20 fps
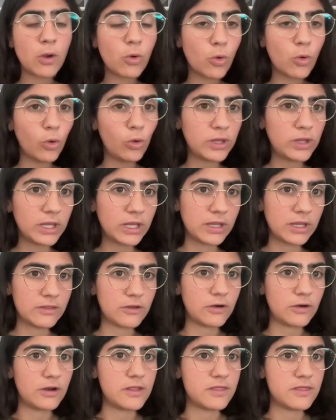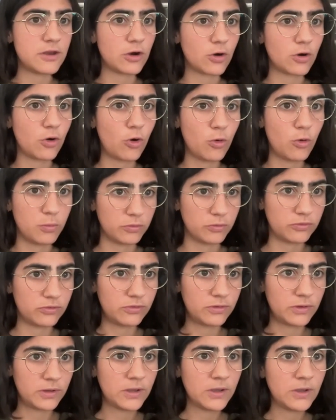cooling in their
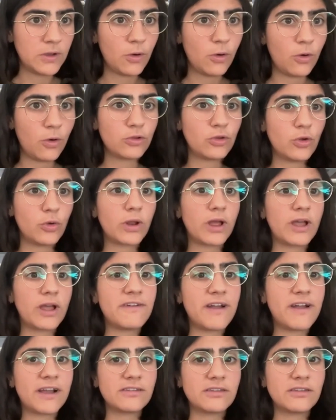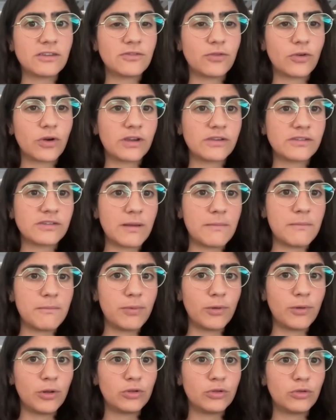homes, or don't have access, for
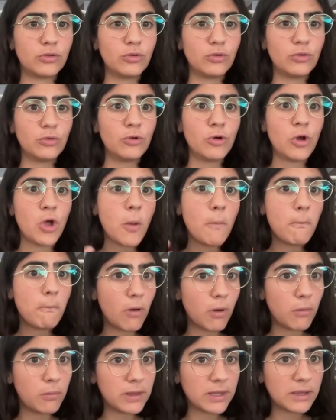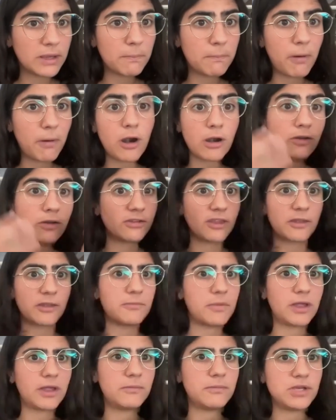example, to public parks that
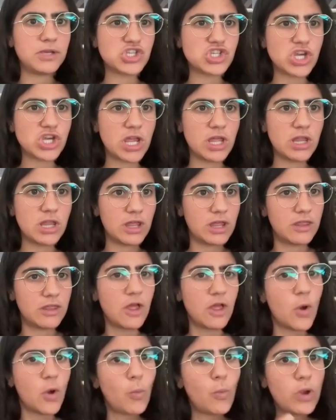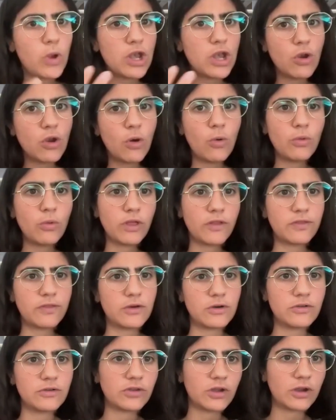might be shaded. We know that
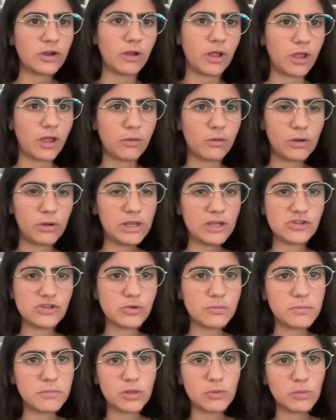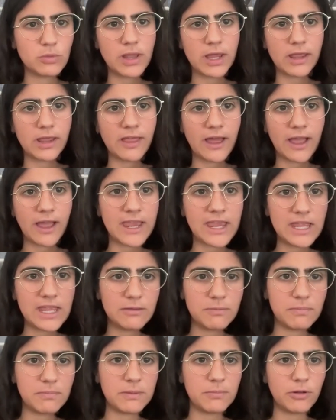there's a correlation between like the
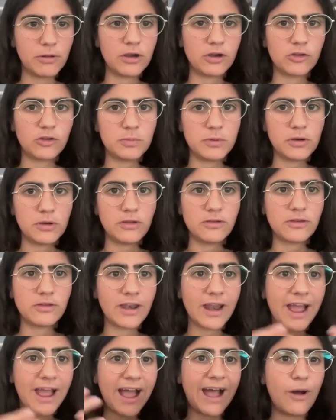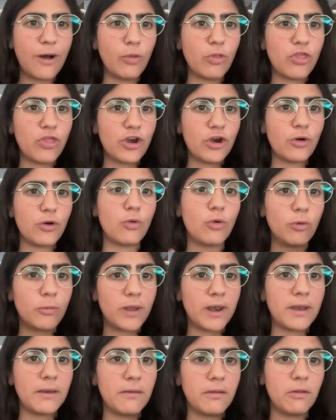heat people experience and how their
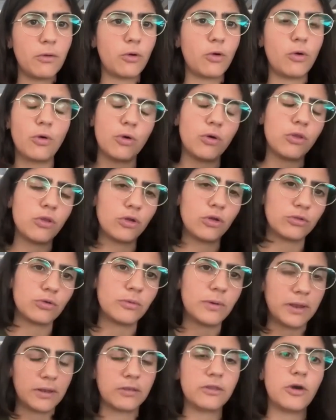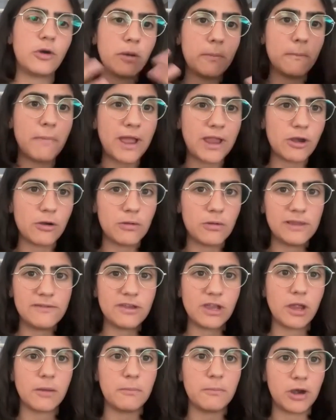urban or not urban, their environment,
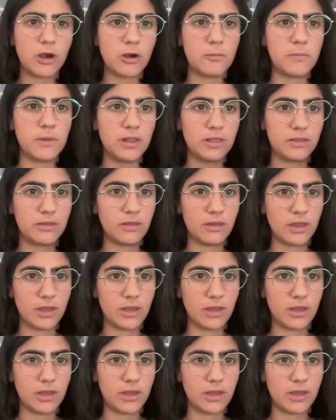living environment